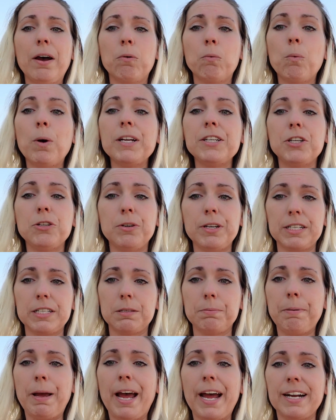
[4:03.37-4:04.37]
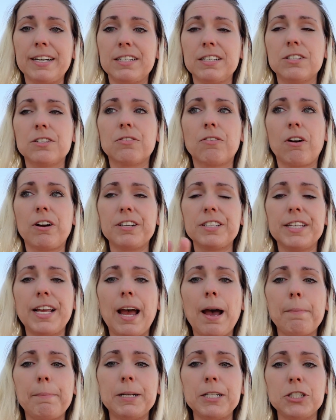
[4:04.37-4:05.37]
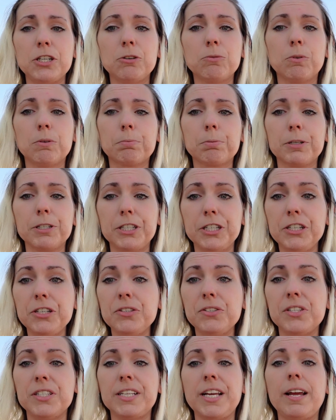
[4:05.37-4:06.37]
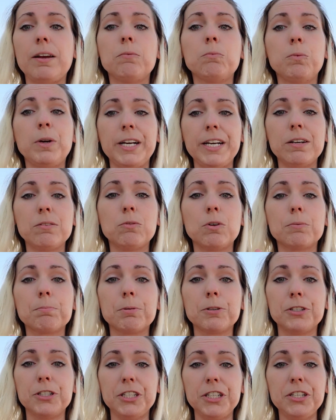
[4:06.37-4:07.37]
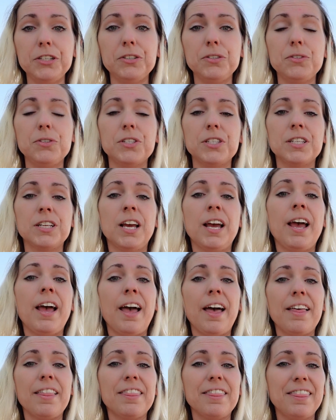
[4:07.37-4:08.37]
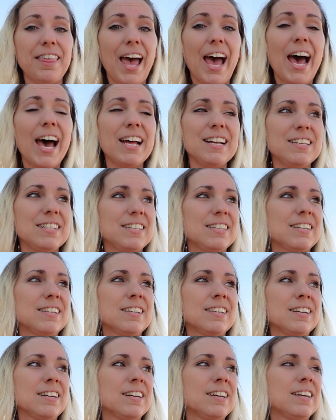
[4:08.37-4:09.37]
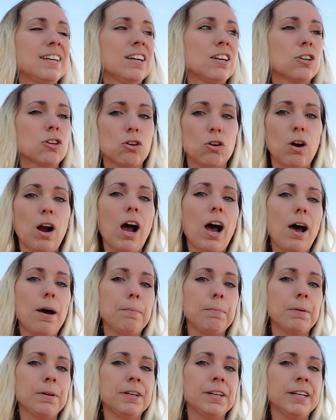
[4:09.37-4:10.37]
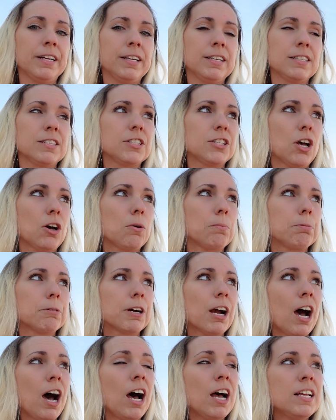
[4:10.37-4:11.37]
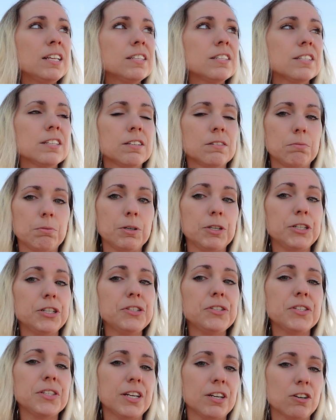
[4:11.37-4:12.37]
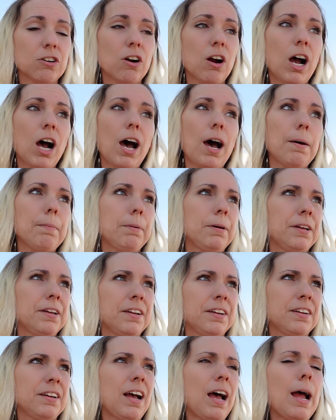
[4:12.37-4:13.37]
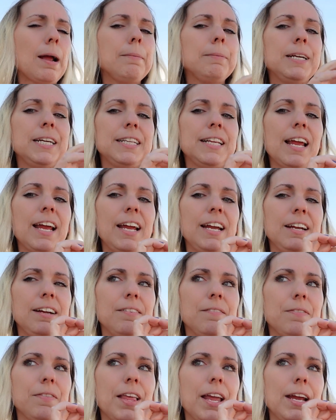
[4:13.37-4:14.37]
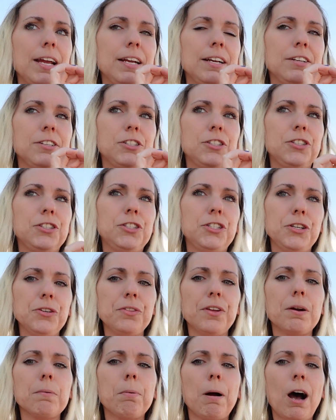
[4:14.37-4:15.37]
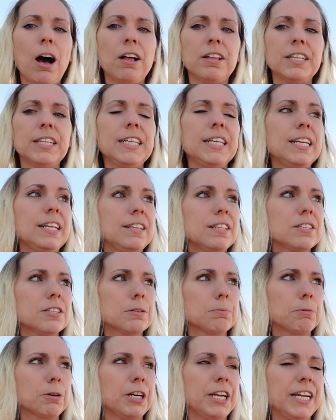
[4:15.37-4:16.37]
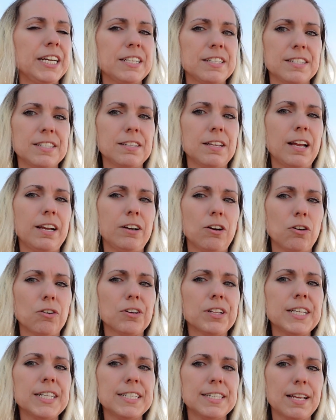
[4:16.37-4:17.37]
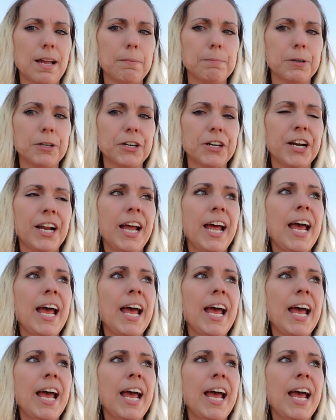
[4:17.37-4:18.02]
what to expect as far as how much it will produce and when it will produce that crop. So pecans produce their crop. I mean, they do their pollen in the spring and early summer,